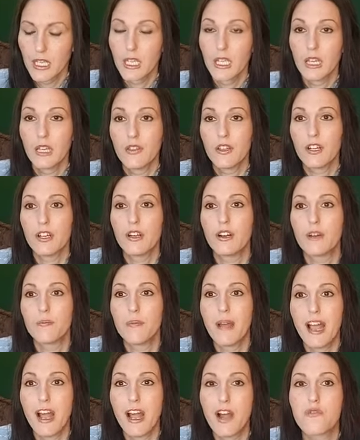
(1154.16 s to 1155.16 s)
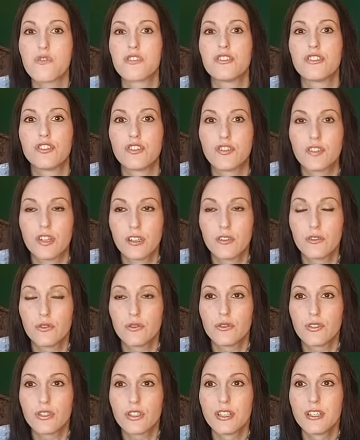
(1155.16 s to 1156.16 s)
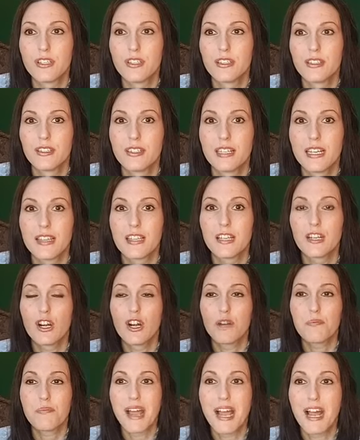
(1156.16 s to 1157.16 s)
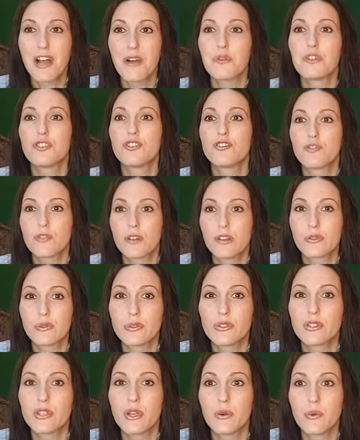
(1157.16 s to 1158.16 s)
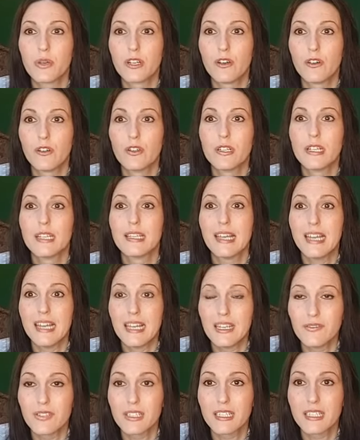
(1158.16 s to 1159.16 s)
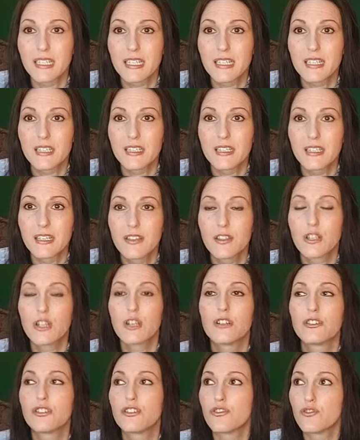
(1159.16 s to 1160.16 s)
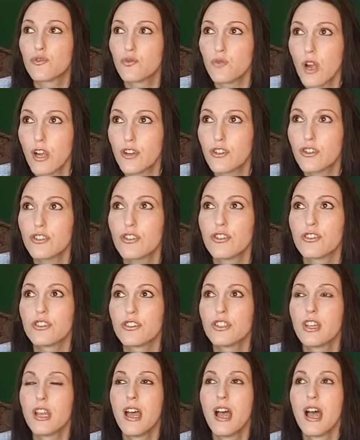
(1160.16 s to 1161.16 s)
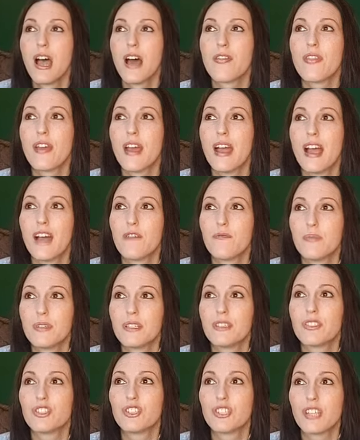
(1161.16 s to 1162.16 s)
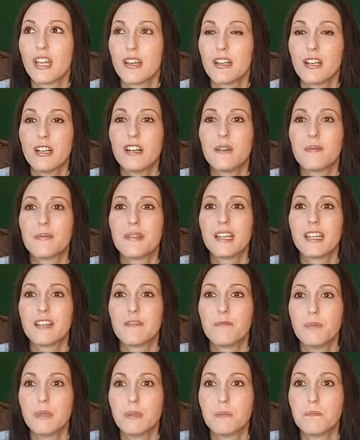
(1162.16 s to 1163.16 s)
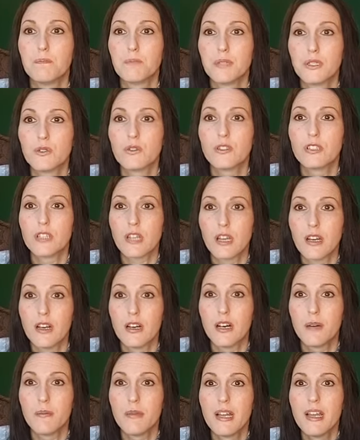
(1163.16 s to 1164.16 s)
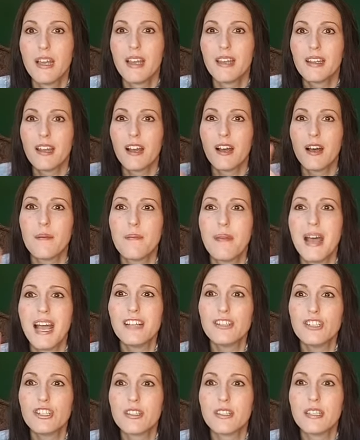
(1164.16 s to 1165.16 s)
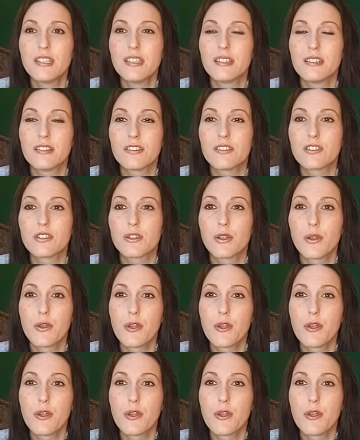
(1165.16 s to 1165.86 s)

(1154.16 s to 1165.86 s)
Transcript: There are power struggles. There are power struggles going on in the heavenlies. There are structures that have been set up, that have been built up. Now imagine this.